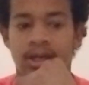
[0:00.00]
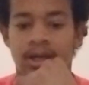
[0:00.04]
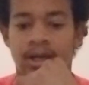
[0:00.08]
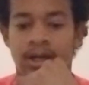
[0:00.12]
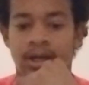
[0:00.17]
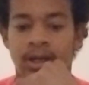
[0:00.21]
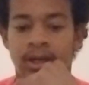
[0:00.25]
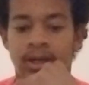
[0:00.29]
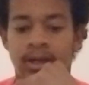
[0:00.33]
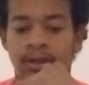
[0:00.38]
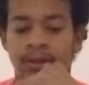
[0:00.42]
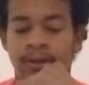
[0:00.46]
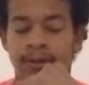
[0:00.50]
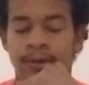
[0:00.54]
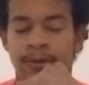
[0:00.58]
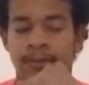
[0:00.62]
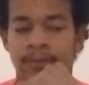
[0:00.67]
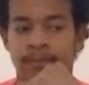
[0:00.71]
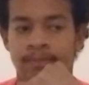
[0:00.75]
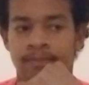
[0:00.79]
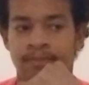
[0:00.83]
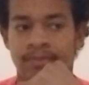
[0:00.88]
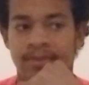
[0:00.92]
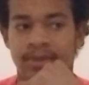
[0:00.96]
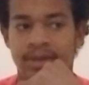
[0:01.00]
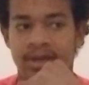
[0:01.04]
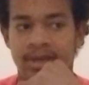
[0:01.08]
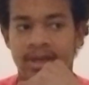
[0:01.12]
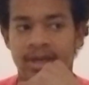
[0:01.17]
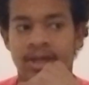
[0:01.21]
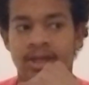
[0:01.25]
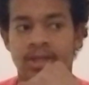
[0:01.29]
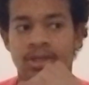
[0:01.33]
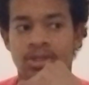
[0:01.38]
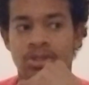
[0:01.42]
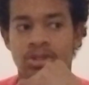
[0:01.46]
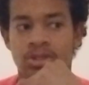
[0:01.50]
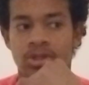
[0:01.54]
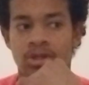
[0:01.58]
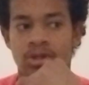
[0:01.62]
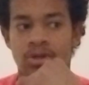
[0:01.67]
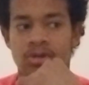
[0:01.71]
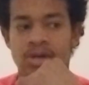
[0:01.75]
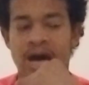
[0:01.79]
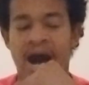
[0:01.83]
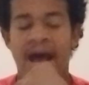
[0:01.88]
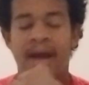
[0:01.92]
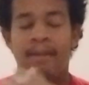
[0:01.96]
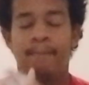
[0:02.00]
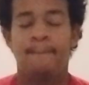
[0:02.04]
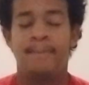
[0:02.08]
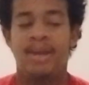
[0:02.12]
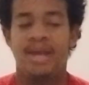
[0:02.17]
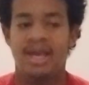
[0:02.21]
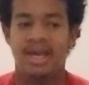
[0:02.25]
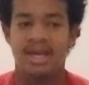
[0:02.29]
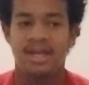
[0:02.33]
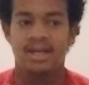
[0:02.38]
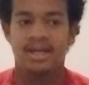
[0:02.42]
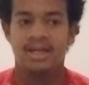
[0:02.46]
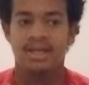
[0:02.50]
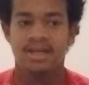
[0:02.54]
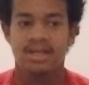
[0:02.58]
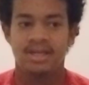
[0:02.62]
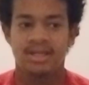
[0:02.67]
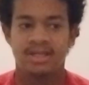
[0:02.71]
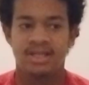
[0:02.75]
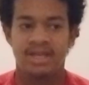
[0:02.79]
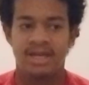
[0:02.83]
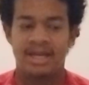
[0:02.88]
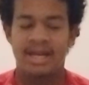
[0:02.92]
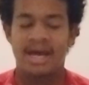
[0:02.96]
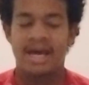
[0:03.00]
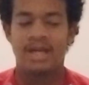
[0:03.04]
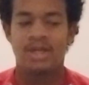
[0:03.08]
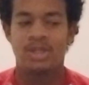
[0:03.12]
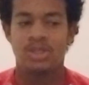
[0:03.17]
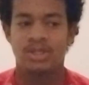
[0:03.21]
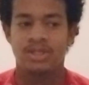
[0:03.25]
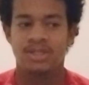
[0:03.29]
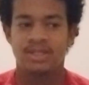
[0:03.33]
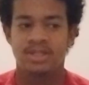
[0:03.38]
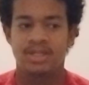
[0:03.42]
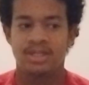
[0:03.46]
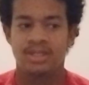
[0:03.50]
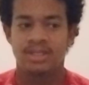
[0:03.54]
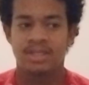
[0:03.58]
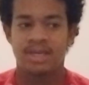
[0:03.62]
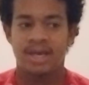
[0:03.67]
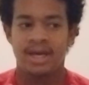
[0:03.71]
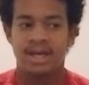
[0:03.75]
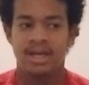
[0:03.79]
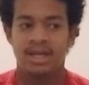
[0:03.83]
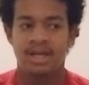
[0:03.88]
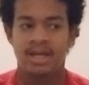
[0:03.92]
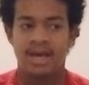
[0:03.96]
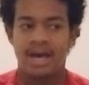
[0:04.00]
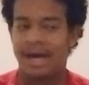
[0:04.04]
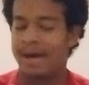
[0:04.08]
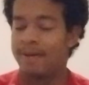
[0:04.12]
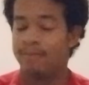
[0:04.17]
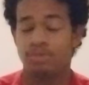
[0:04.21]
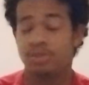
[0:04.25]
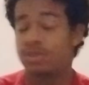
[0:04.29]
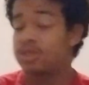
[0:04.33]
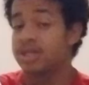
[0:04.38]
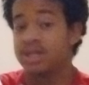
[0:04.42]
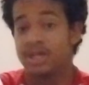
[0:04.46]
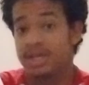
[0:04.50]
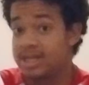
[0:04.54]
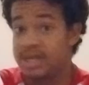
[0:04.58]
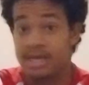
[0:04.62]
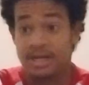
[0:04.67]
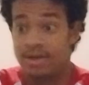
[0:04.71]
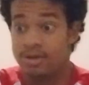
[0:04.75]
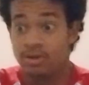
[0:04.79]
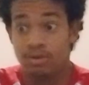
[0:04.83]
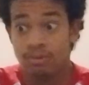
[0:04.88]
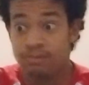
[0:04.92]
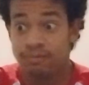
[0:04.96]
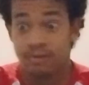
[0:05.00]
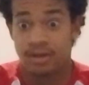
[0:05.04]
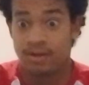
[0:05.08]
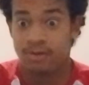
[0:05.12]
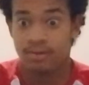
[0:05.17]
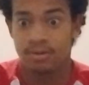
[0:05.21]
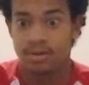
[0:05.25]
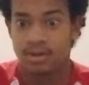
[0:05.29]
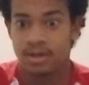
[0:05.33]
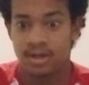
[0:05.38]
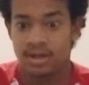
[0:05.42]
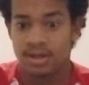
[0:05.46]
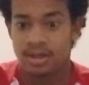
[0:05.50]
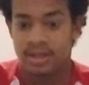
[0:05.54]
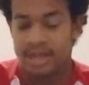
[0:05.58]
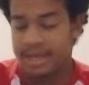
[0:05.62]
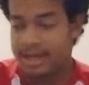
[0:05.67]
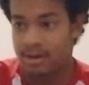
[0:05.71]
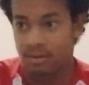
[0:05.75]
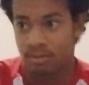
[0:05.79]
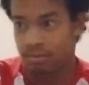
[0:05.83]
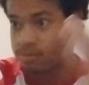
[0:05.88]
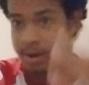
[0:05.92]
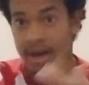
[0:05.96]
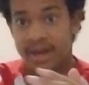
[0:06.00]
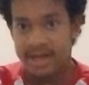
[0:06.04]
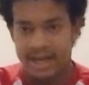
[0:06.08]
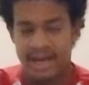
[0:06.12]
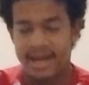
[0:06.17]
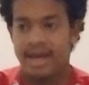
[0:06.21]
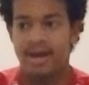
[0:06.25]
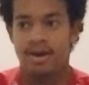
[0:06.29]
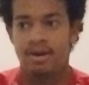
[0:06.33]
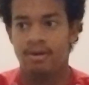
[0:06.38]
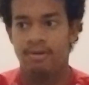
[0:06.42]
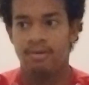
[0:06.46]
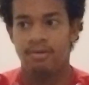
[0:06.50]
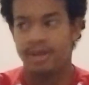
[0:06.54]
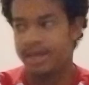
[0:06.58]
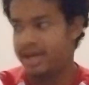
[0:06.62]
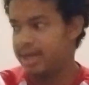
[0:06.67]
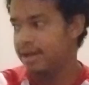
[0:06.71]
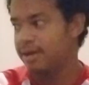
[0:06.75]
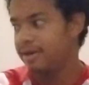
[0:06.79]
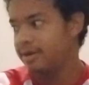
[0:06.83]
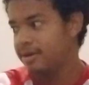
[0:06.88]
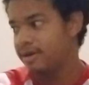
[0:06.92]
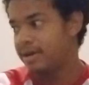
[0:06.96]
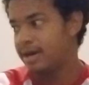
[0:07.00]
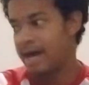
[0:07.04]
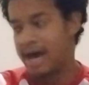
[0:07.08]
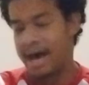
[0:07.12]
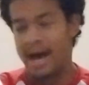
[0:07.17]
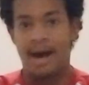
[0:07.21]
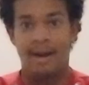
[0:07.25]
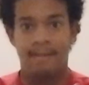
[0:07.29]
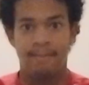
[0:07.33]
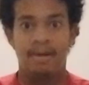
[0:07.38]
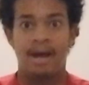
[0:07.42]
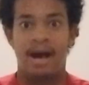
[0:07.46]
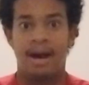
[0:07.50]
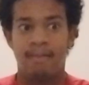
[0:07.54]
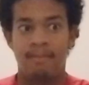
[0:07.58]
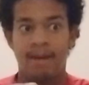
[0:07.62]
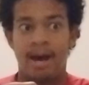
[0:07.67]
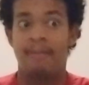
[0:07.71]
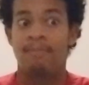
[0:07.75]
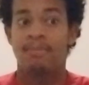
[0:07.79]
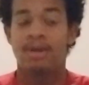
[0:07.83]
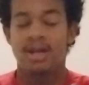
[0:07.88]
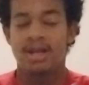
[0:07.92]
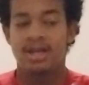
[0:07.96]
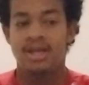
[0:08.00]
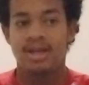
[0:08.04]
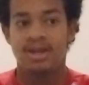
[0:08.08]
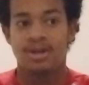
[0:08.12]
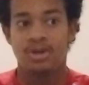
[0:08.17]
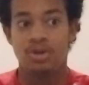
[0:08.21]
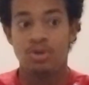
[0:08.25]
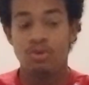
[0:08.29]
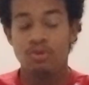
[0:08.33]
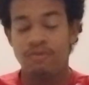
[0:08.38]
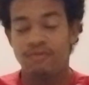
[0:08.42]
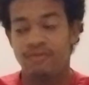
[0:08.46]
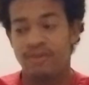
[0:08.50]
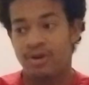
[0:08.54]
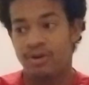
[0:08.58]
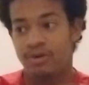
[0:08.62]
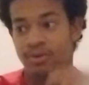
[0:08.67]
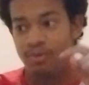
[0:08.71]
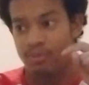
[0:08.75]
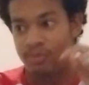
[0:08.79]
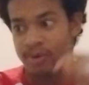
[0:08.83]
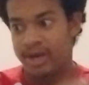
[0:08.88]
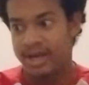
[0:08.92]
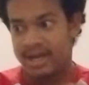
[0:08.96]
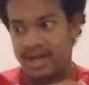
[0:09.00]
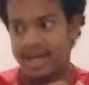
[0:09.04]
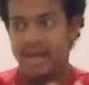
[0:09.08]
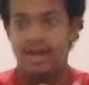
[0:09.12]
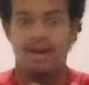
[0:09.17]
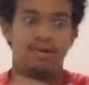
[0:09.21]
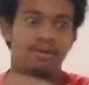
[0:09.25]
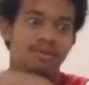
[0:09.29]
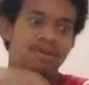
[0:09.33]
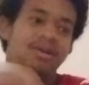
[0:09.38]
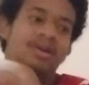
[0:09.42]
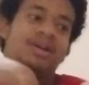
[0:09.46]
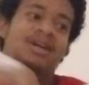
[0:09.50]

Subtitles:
And so I panicked and I just decided I'm just gonna get a new phone. Like right now. Like I'm gonna get a new phone right now.